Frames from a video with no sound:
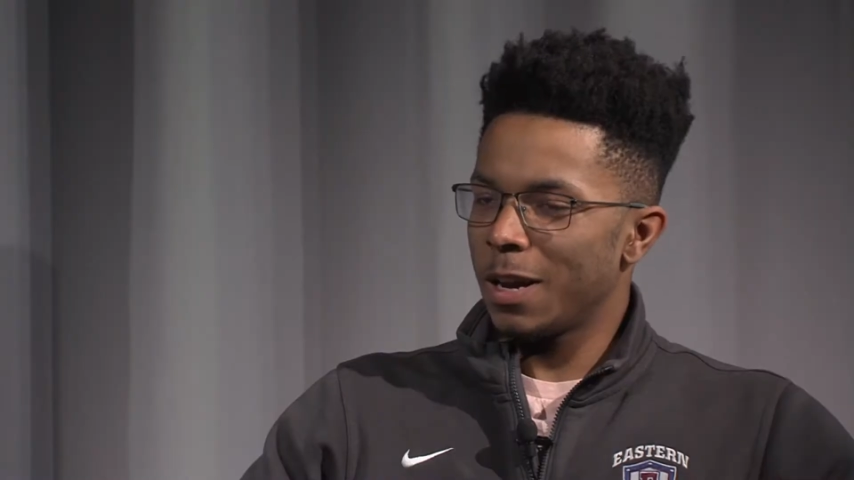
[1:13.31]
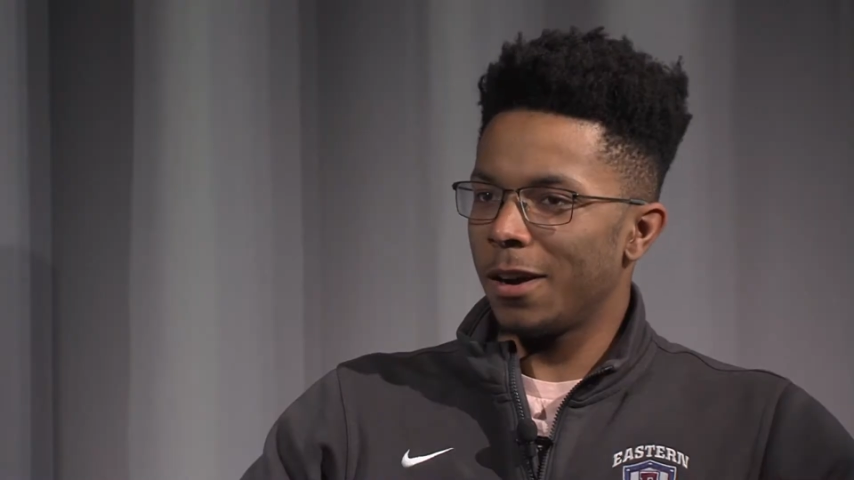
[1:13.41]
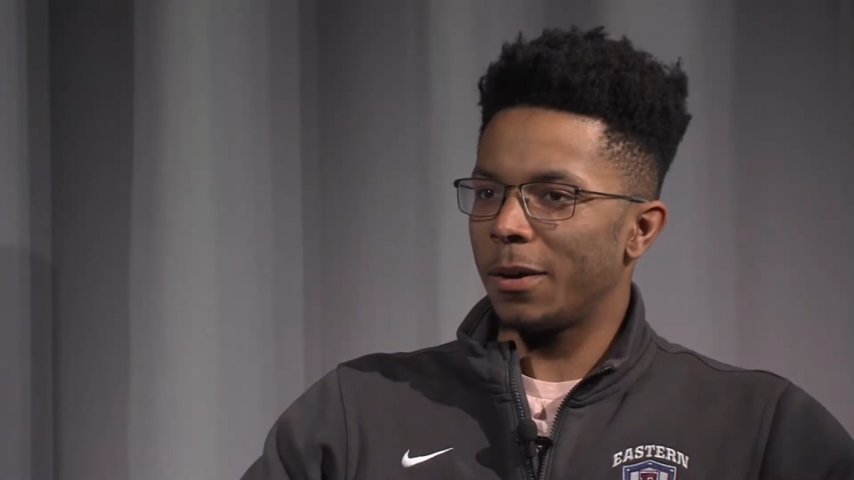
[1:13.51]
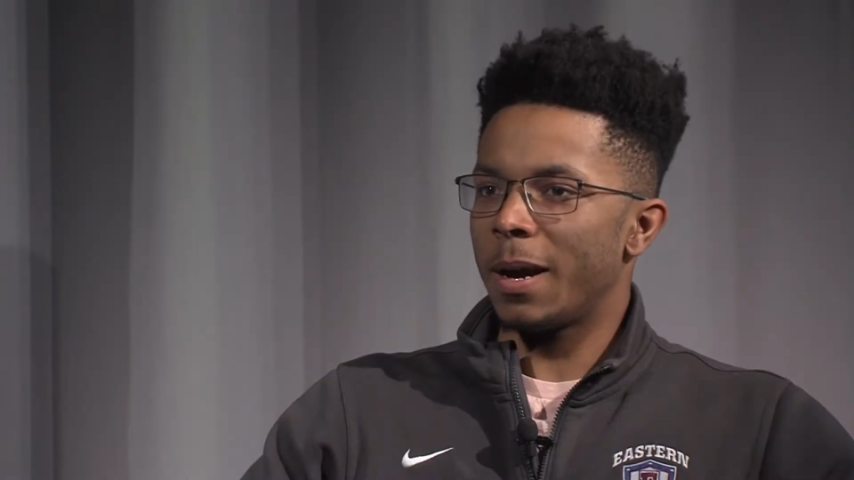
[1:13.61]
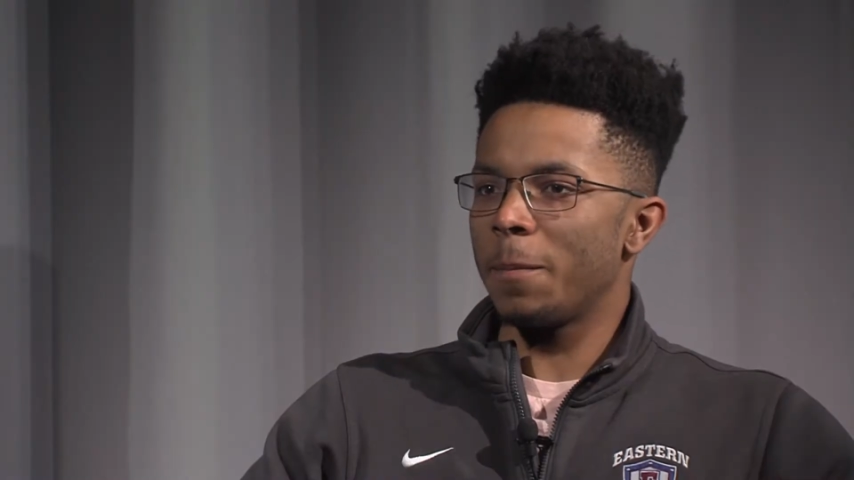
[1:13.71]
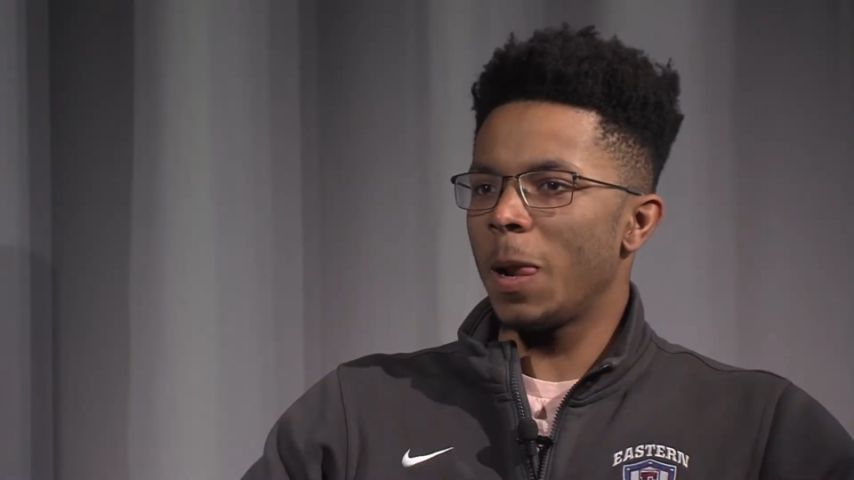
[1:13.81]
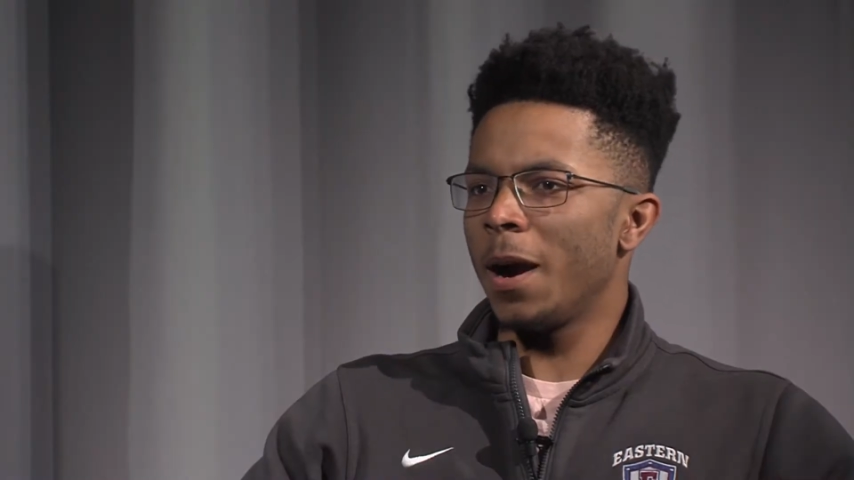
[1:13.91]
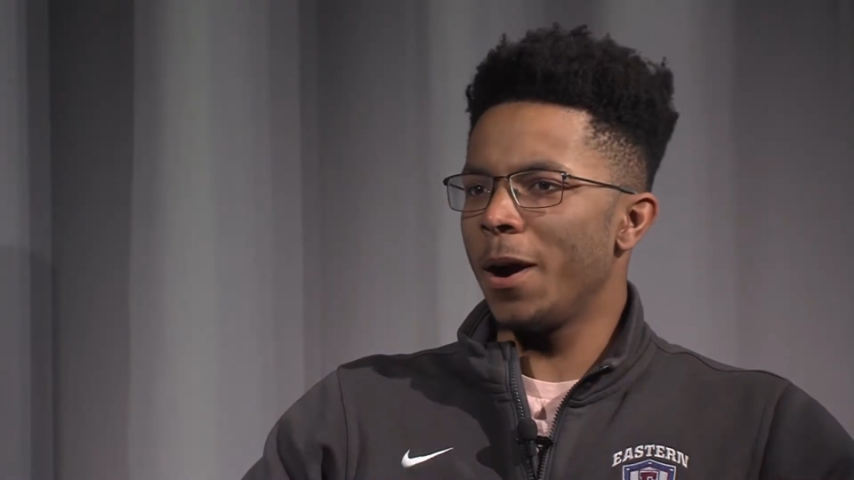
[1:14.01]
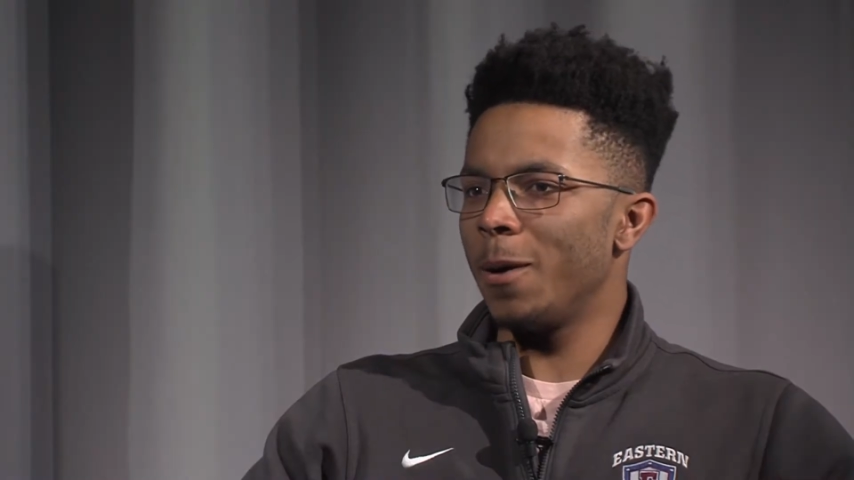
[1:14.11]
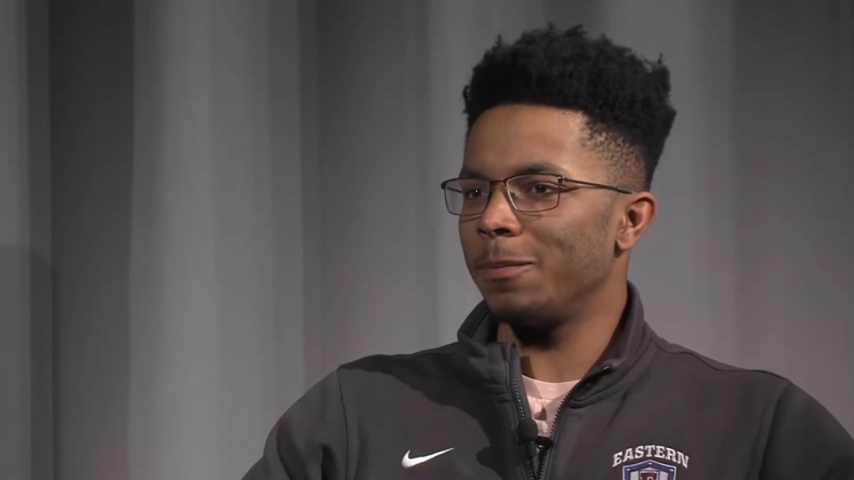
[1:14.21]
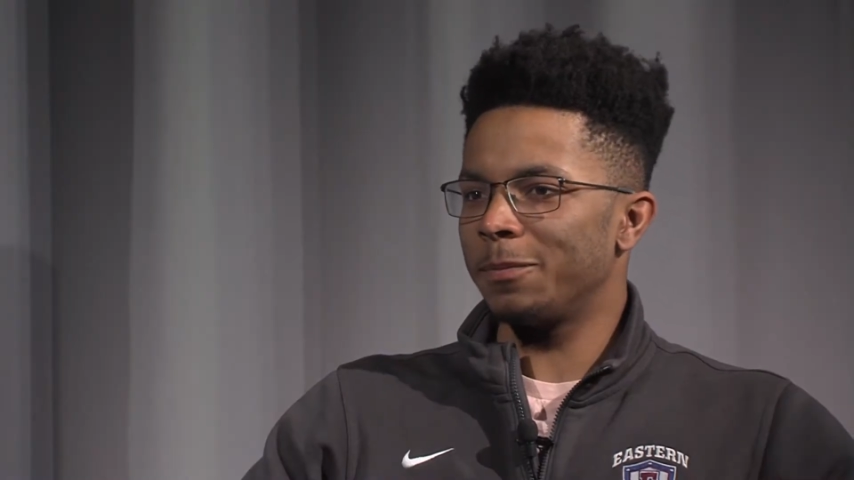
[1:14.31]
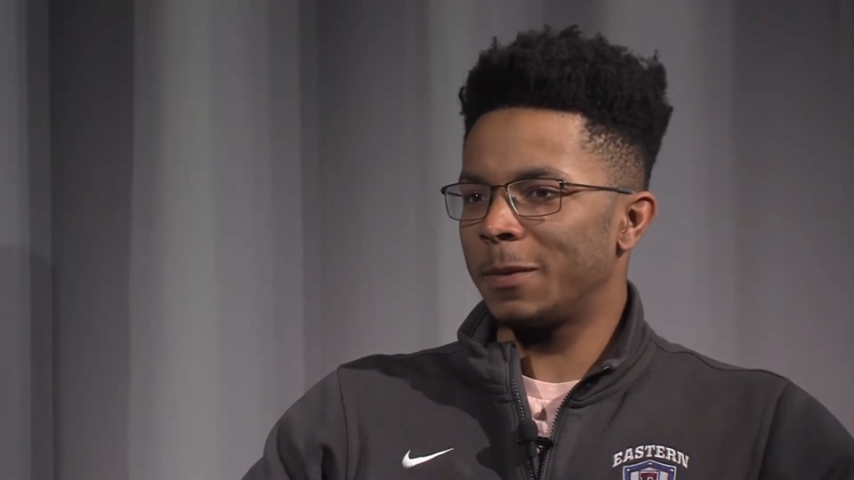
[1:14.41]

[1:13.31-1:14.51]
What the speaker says: Okay. Well,